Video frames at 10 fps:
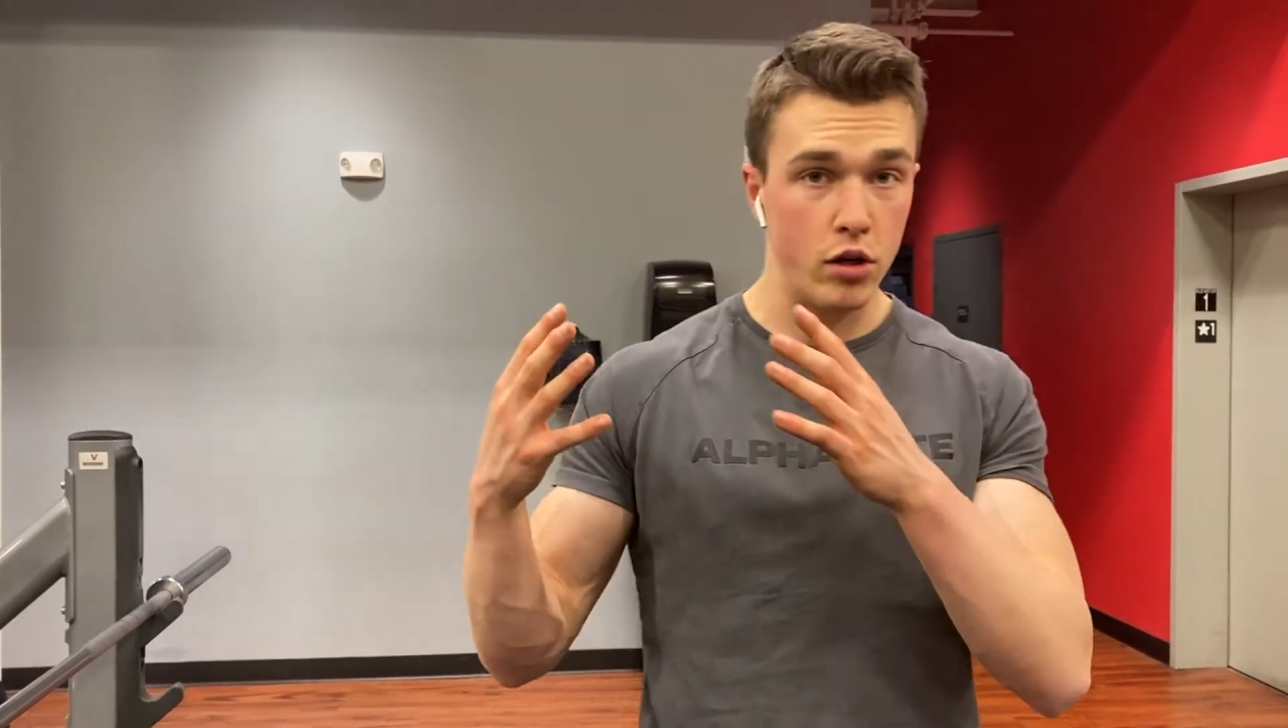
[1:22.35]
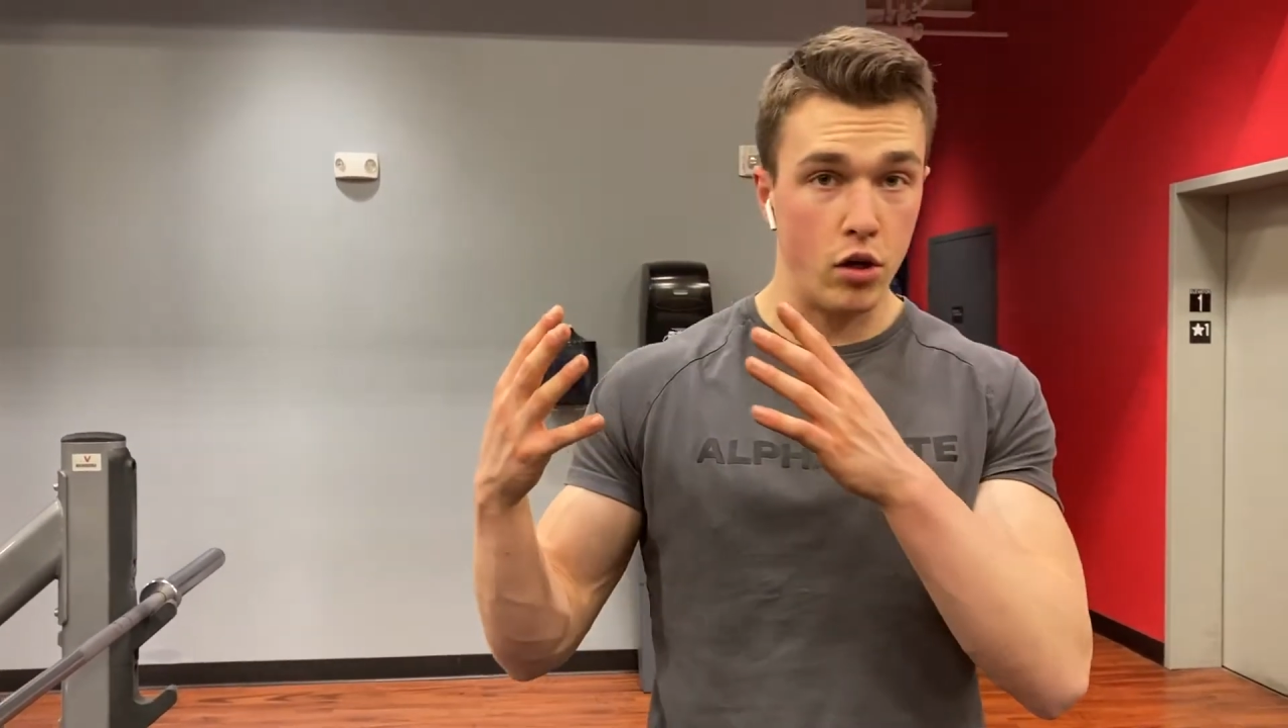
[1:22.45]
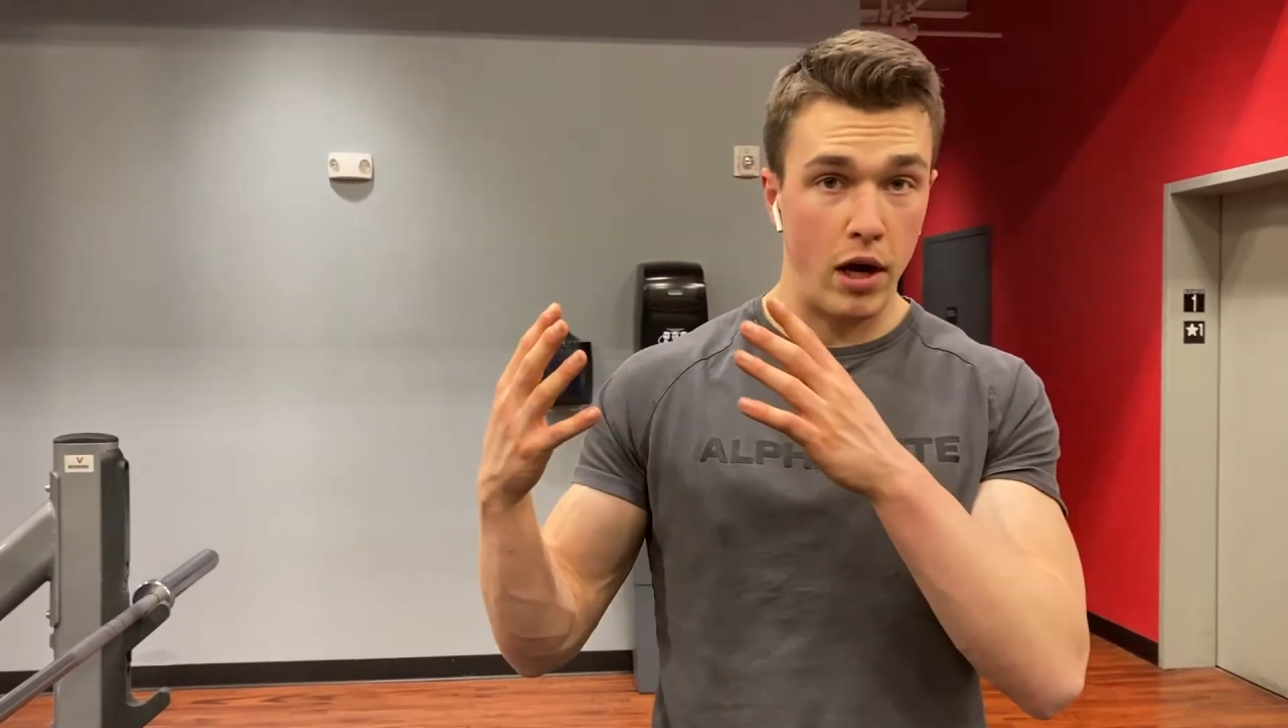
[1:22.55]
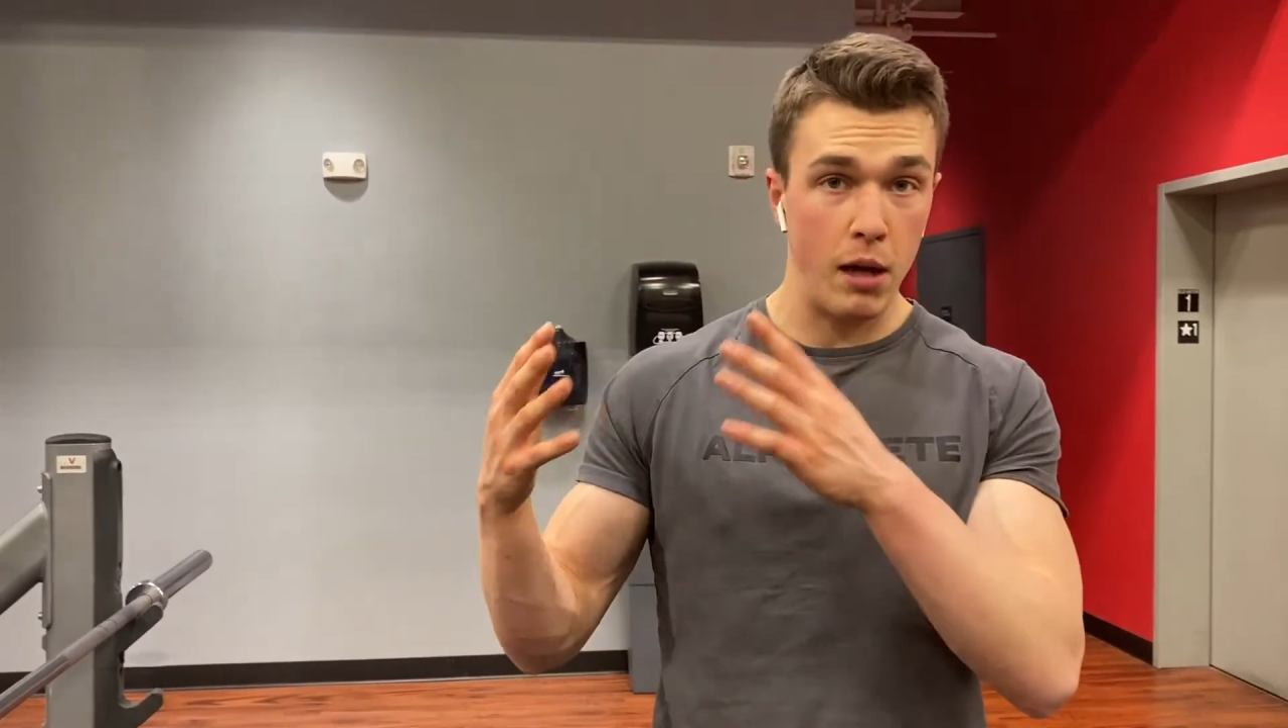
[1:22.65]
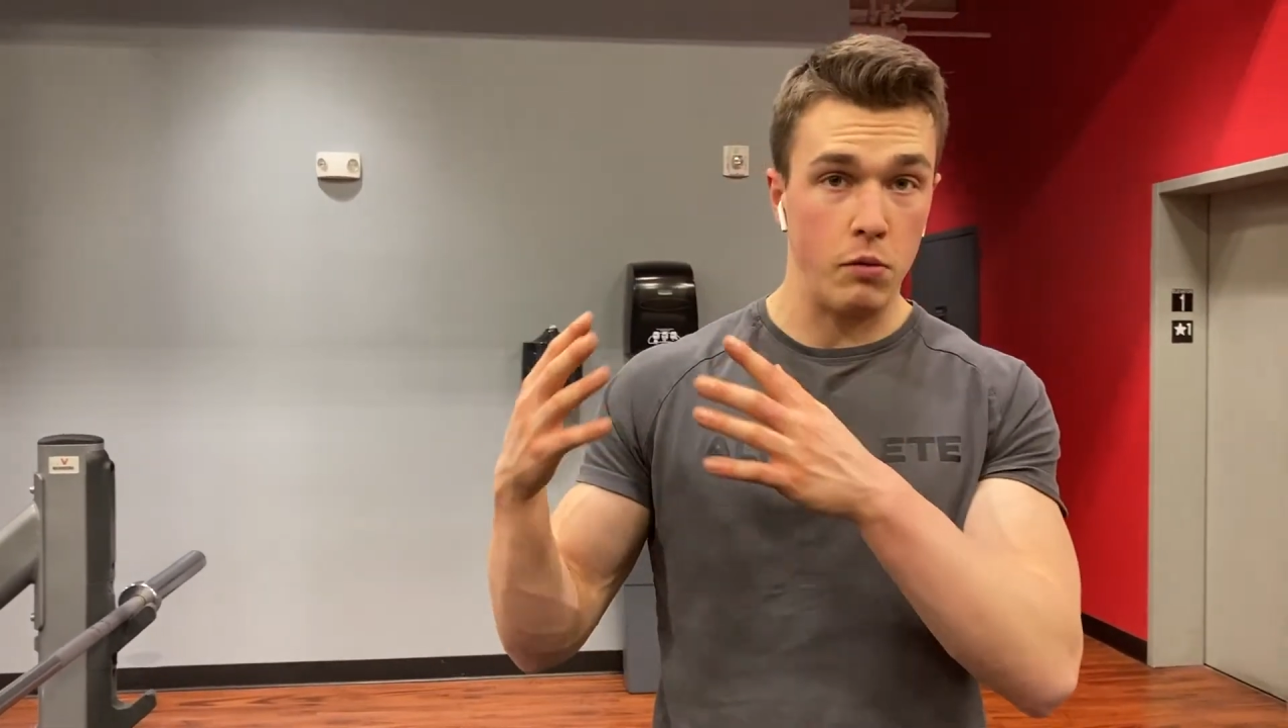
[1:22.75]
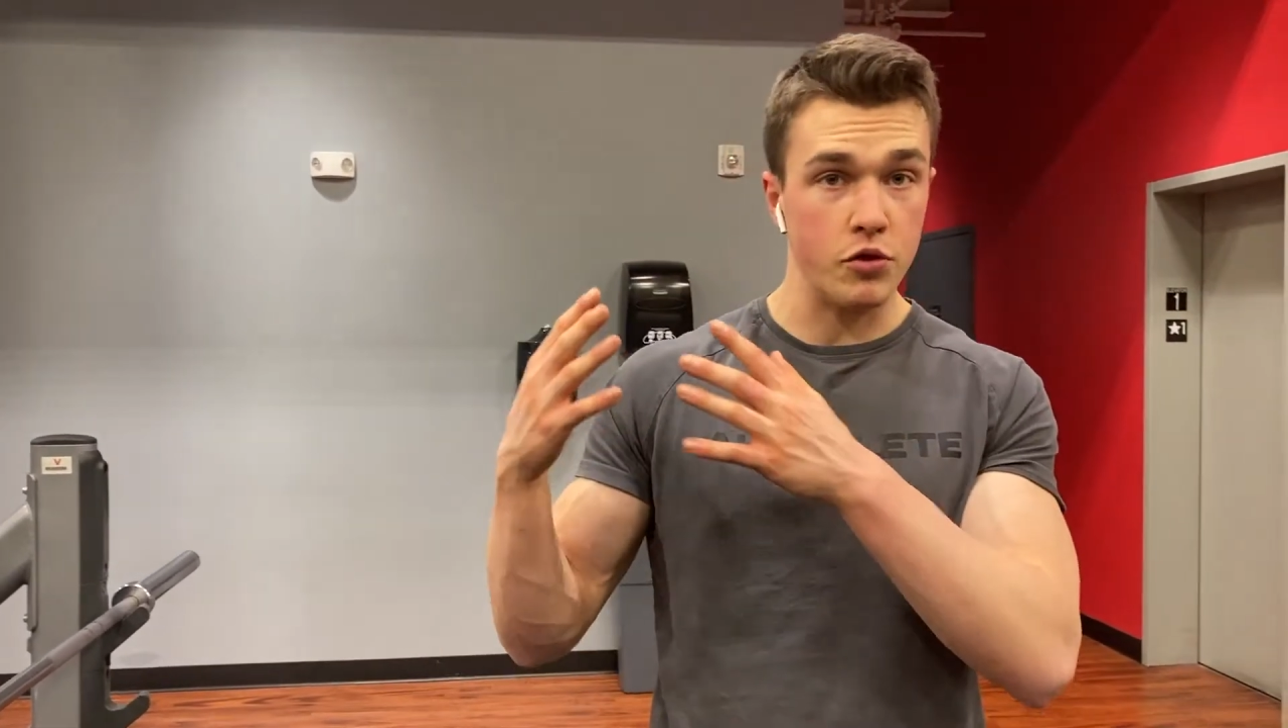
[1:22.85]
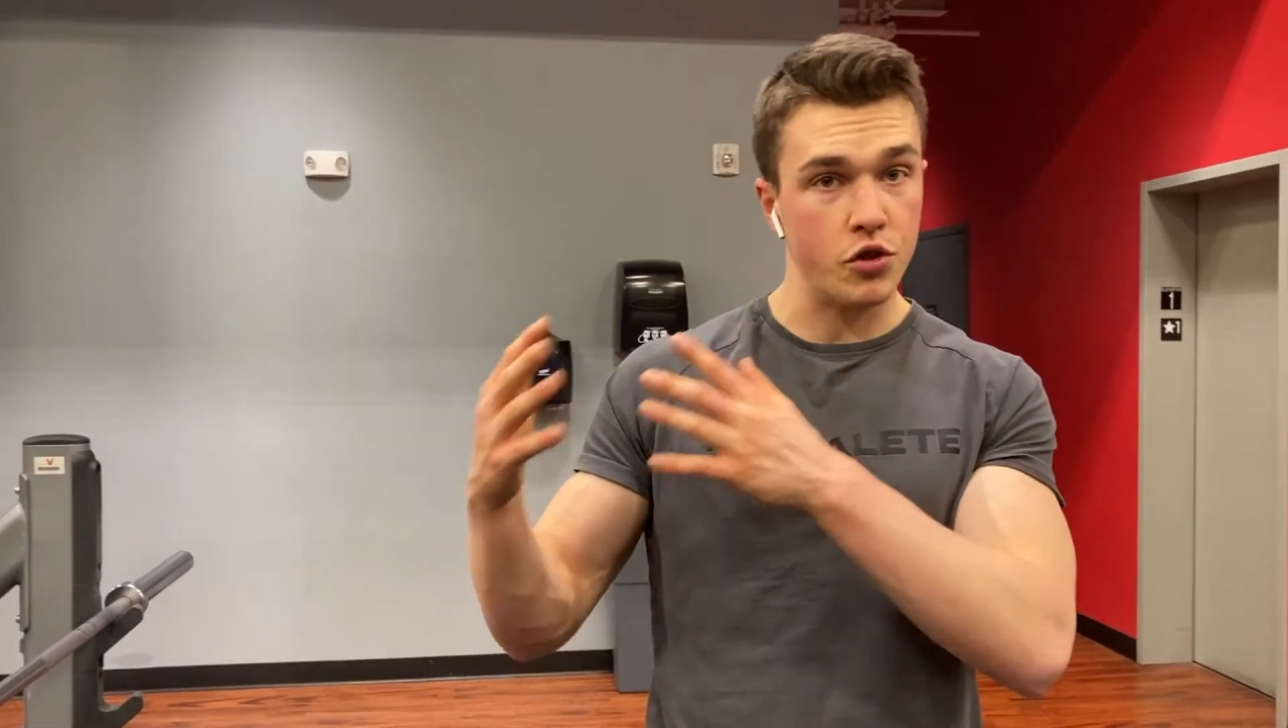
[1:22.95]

your elbows